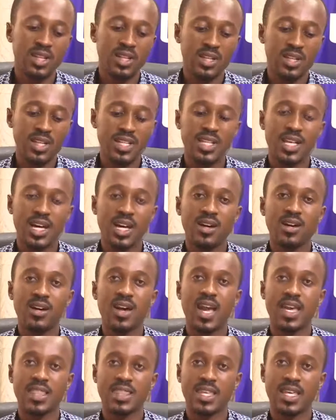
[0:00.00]
legal,
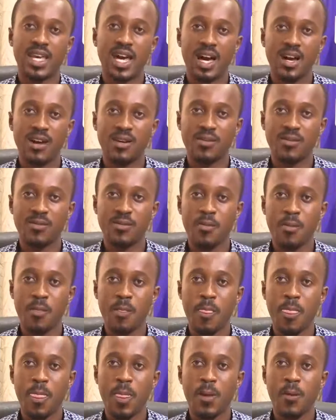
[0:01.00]
ethical
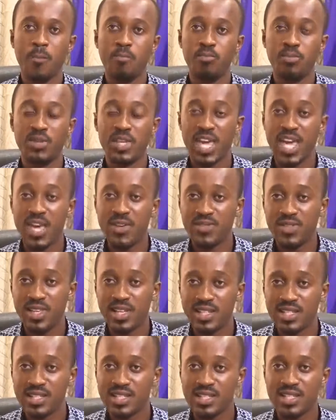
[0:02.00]

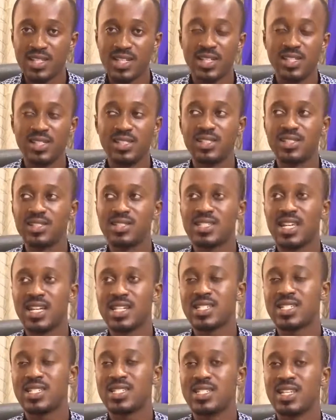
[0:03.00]
behaviors and
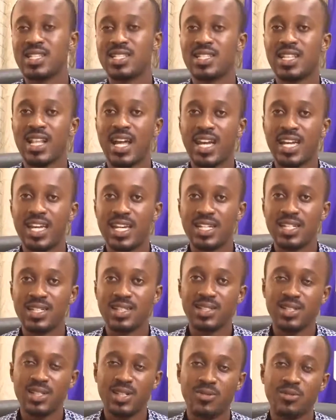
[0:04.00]
sanctions that lie in
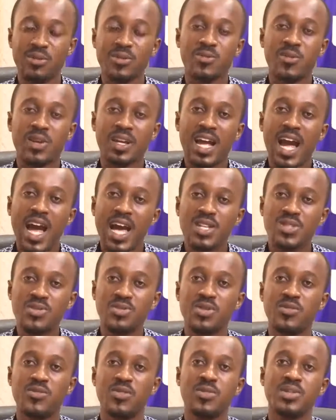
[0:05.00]
with regards to
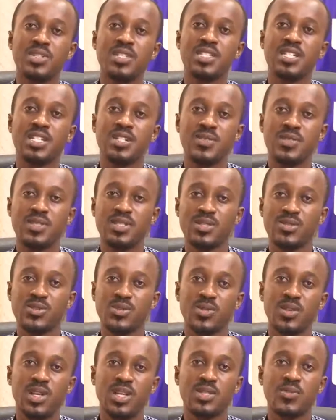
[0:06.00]
information security,
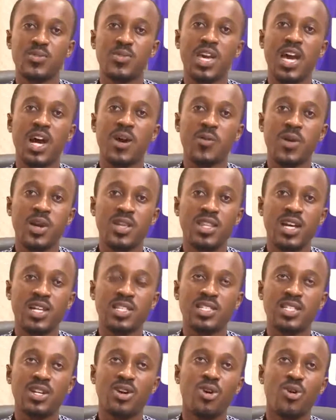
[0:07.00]
so that we are aware
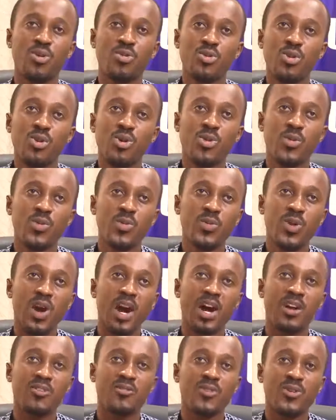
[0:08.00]
that although
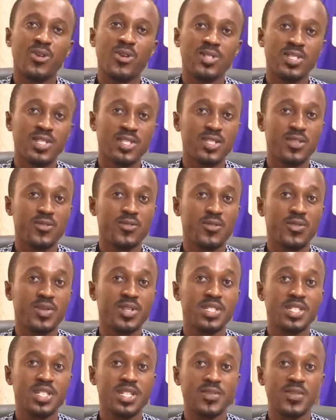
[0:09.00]
our focus is information
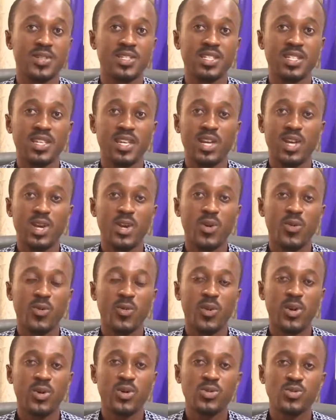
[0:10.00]
security,
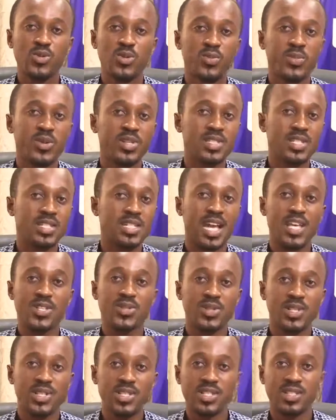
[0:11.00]
we don't operate in
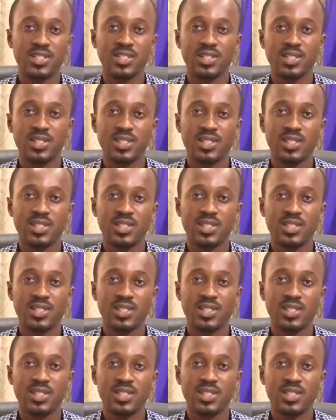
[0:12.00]
isolation,